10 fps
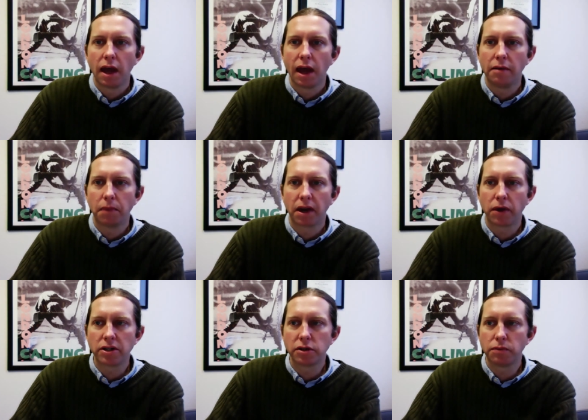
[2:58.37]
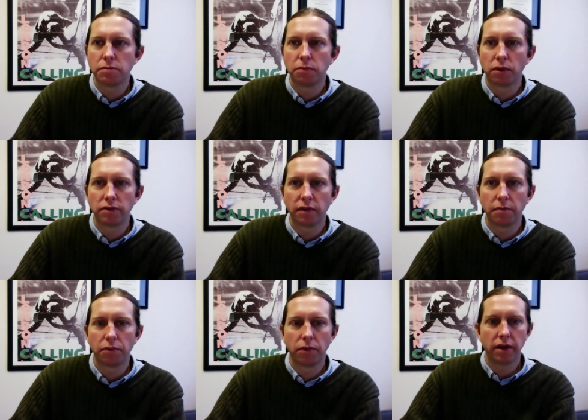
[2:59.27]
And my question was more to the
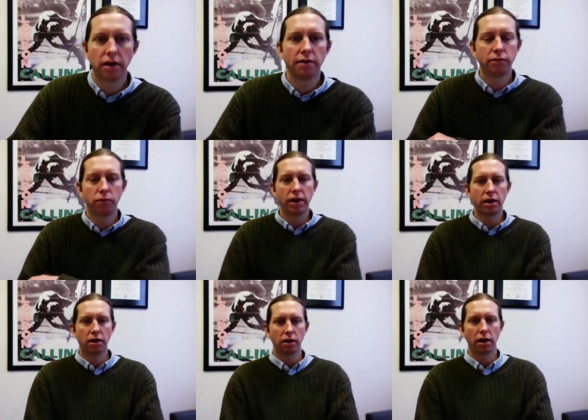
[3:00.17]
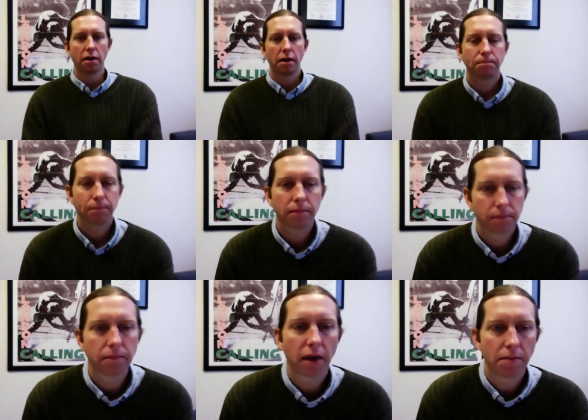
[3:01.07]
point of where.
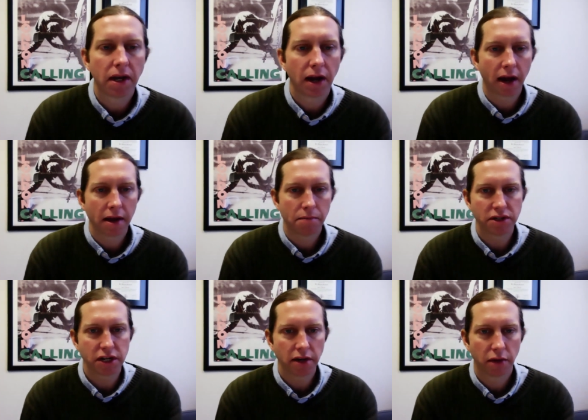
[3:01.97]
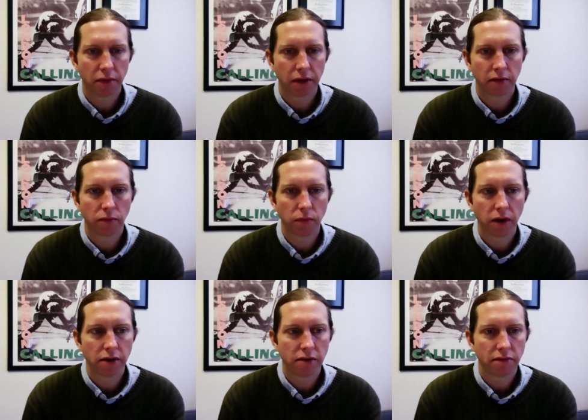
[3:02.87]
I mean, I appreciate knowing
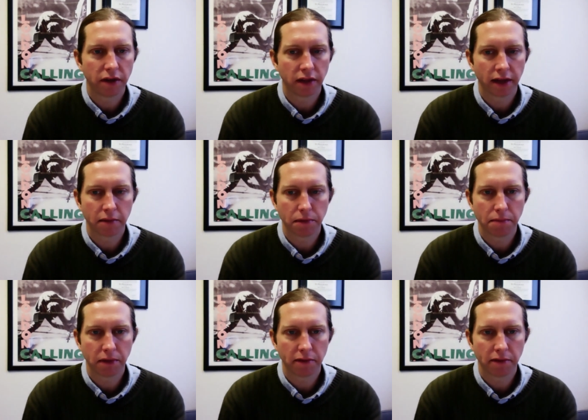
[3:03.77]
where you feel like people have